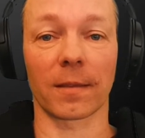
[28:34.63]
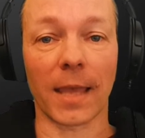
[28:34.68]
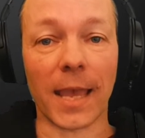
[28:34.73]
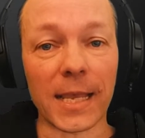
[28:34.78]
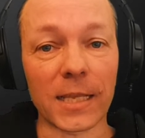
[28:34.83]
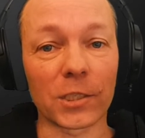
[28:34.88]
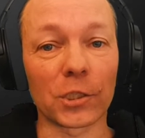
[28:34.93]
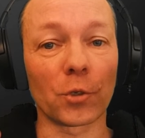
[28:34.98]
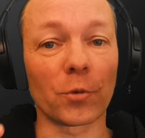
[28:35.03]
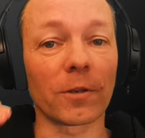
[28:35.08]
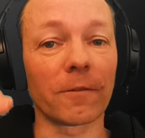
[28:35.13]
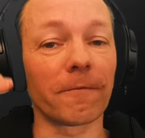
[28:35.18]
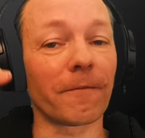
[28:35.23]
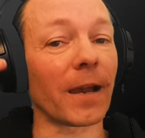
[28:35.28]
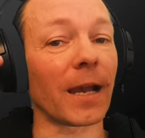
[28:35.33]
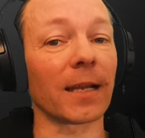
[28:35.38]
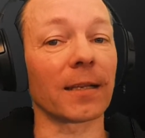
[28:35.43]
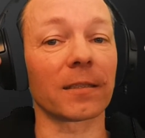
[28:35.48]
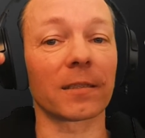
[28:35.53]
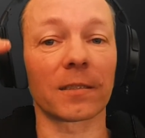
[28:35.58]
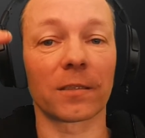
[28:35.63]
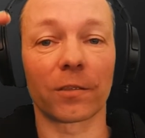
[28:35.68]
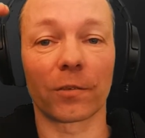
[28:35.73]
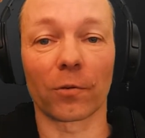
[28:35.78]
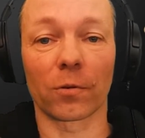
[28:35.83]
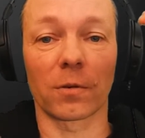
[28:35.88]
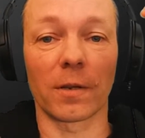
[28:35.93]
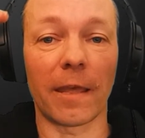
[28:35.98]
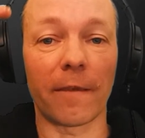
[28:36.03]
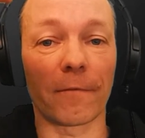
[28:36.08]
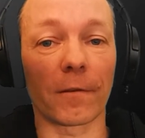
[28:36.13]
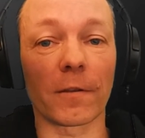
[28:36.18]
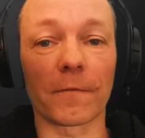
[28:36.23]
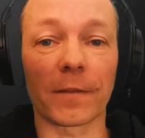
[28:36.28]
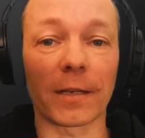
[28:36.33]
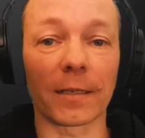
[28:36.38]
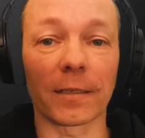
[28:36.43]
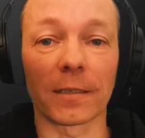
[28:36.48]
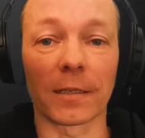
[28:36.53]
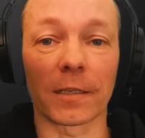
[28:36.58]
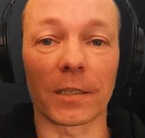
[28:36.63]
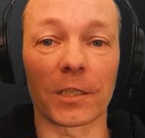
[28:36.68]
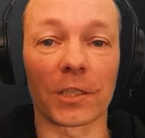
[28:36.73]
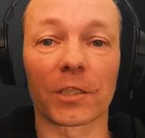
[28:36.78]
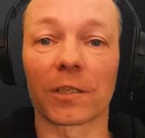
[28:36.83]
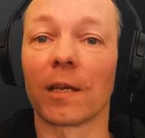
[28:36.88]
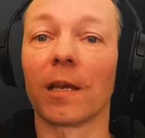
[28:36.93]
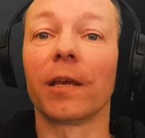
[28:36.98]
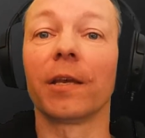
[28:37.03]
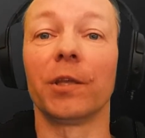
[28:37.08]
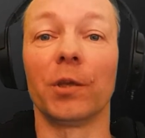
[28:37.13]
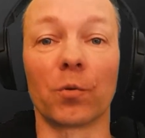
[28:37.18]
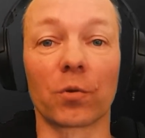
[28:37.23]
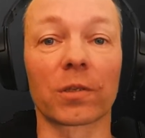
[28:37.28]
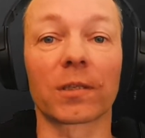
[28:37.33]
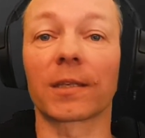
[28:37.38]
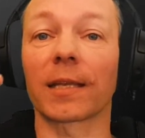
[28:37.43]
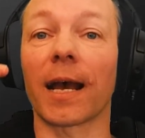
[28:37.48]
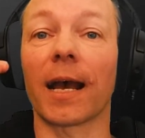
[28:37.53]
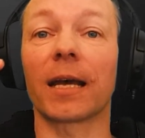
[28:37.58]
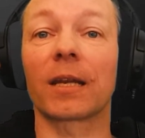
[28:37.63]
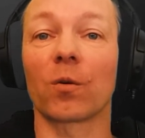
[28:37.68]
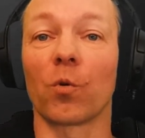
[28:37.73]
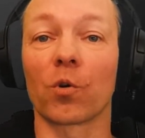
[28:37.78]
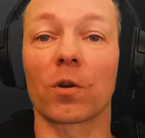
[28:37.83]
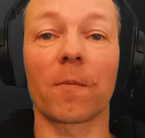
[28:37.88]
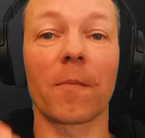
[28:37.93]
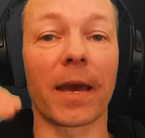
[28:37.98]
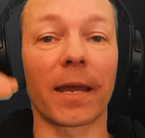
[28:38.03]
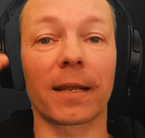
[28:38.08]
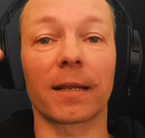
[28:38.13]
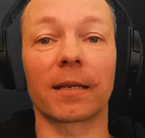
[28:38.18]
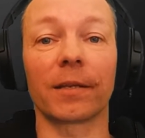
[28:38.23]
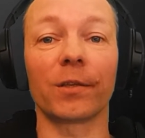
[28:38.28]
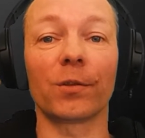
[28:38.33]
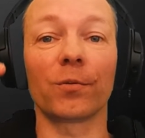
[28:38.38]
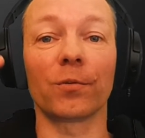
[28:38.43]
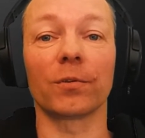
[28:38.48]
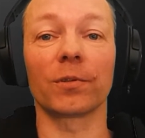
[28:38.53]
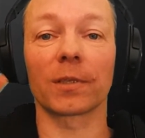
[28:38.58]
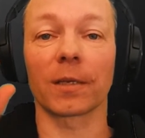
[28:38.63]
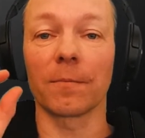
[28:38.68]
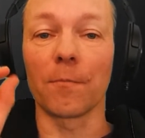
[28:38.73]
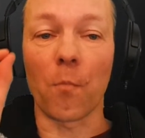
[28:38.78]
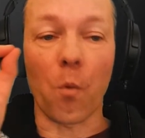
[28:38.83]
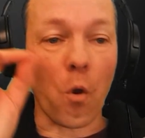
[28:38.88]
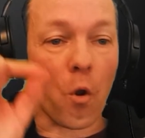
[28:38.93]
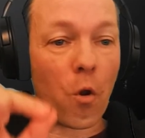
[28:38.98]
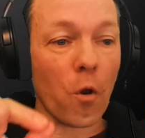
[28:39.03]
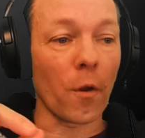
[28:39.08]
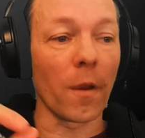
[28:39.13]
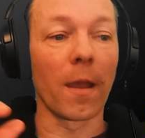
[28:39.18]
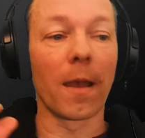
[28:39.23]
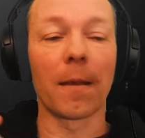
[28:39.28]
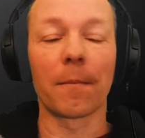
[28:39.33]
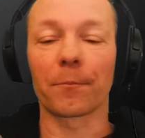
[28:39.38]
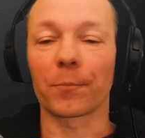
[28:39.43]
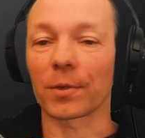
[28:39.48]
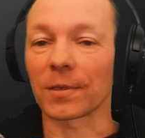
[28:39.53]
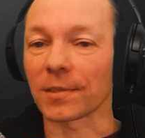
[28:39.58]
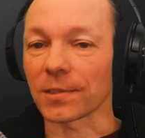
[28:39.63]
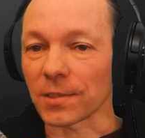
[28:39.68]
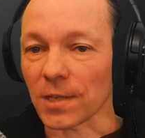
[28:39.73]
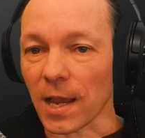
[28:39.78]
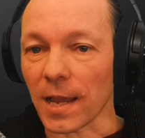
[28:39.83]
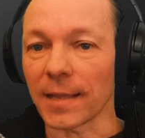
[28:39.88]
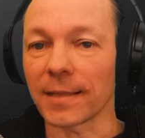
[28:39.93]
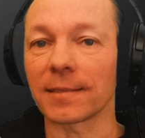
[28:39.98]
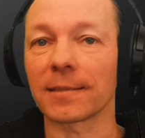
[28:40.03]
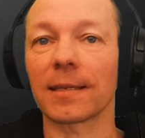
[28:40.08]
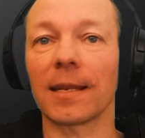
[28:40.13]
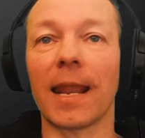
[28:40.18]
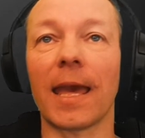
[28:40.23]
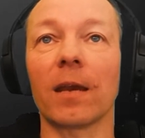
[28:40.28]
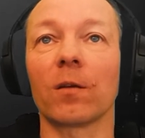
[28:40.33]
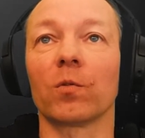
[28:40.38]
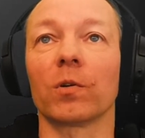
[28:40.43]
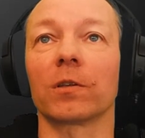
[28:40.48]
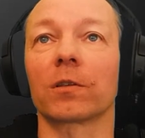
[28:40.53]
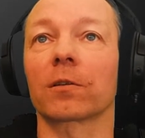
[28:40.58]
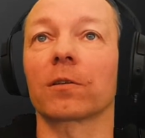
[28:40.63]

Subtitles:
As you advance your level of English, you will start automatically using more precise language.